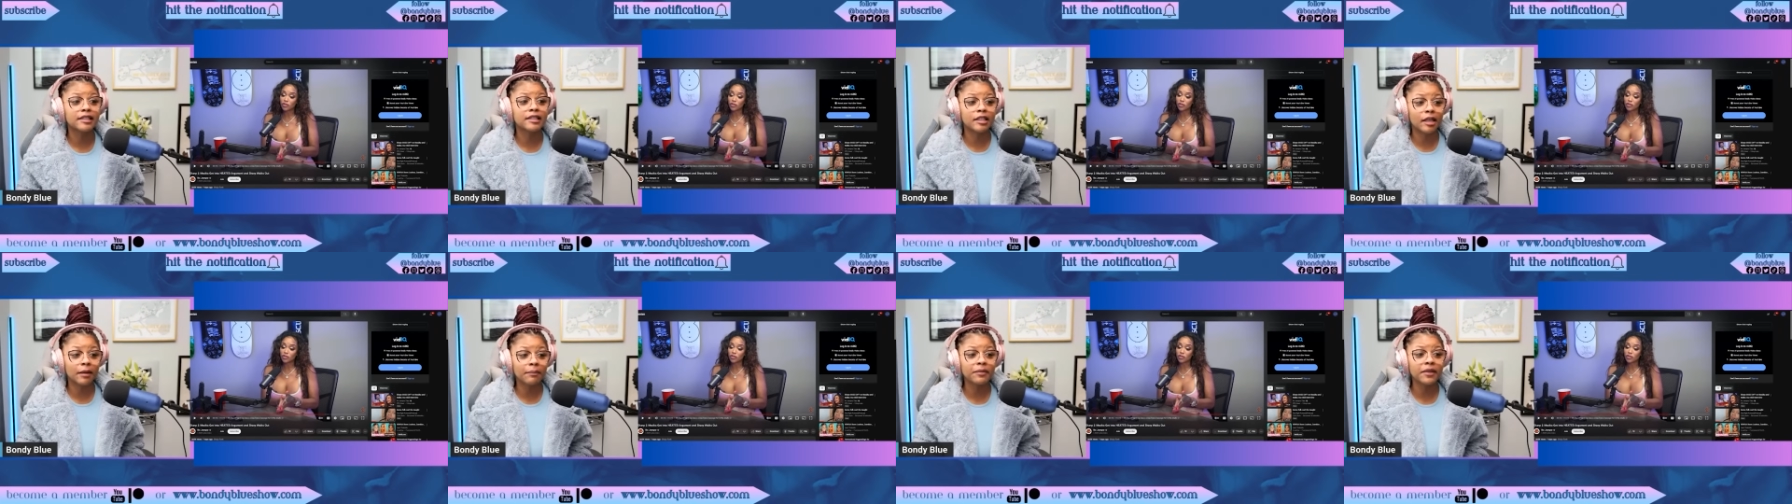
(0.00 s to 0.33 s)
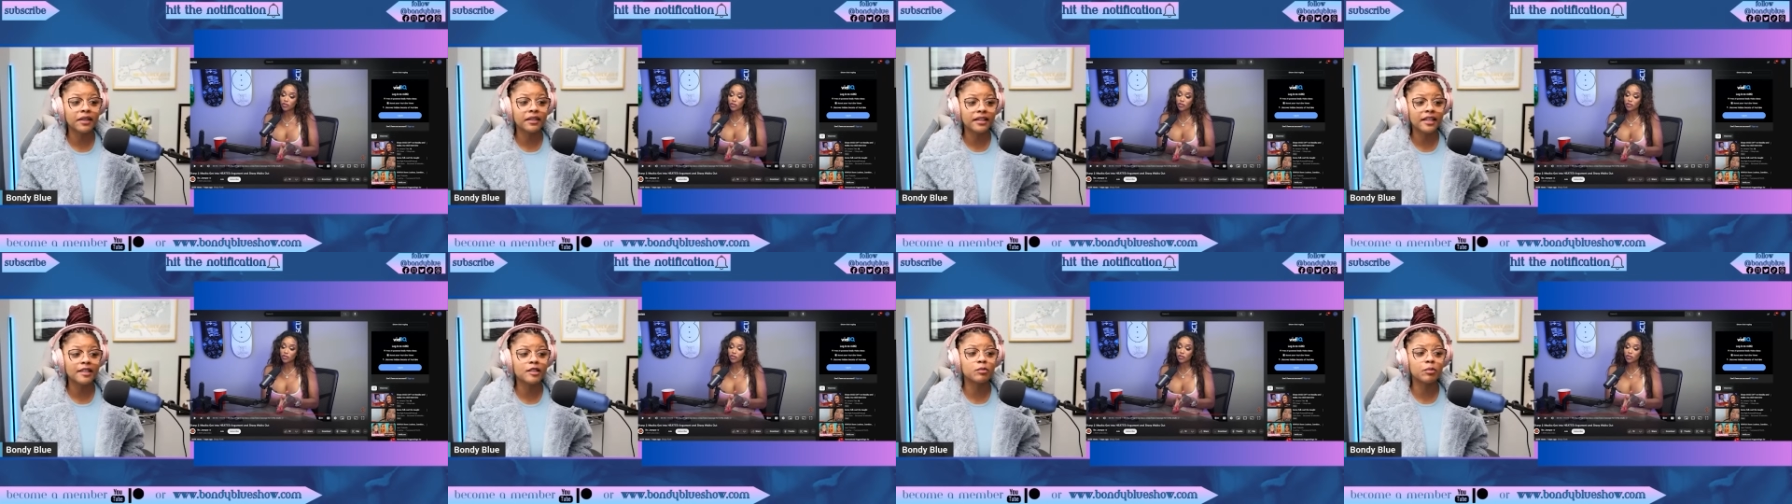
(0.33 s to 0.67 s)

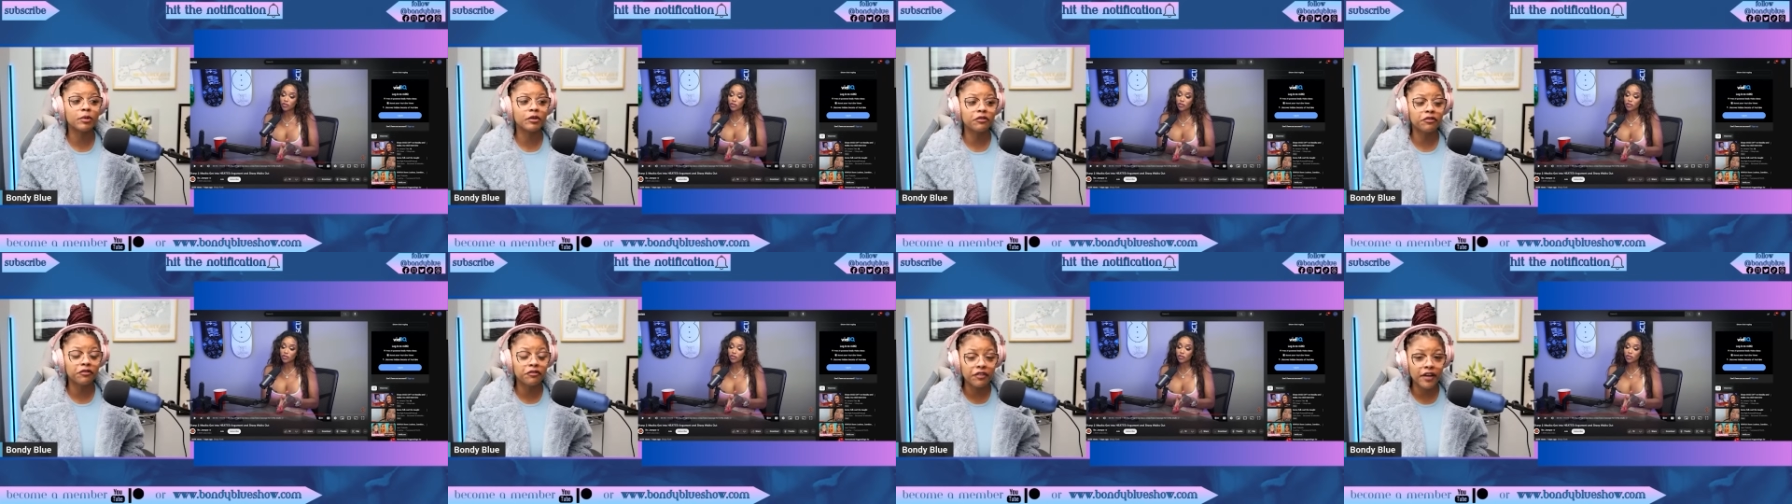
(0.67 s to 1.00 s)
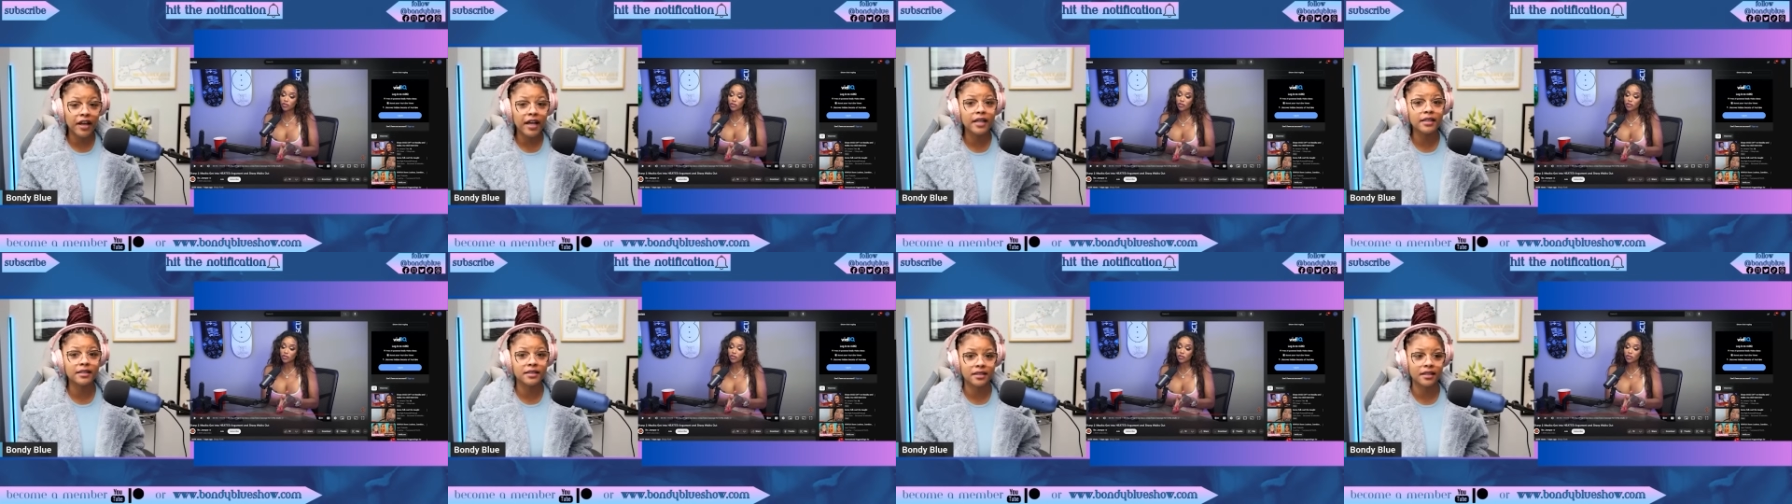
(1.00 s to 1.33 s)
something that's been
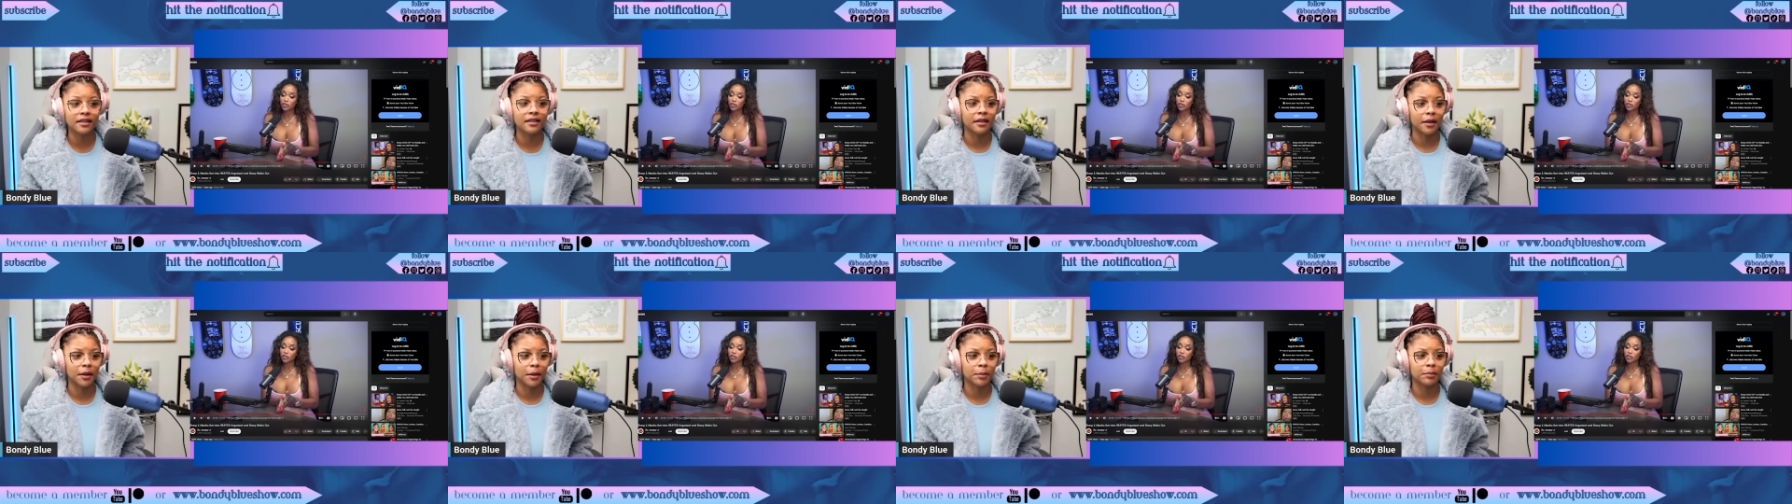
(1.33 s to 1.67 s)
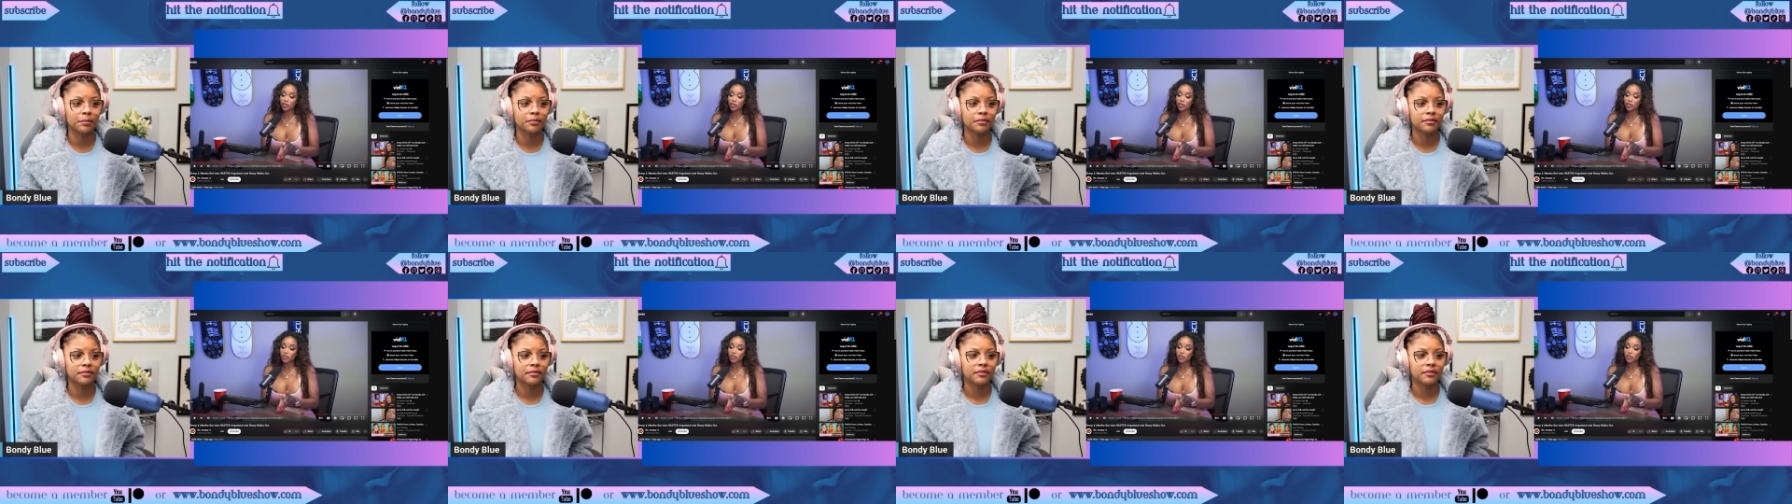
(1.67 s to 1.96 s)
fed to them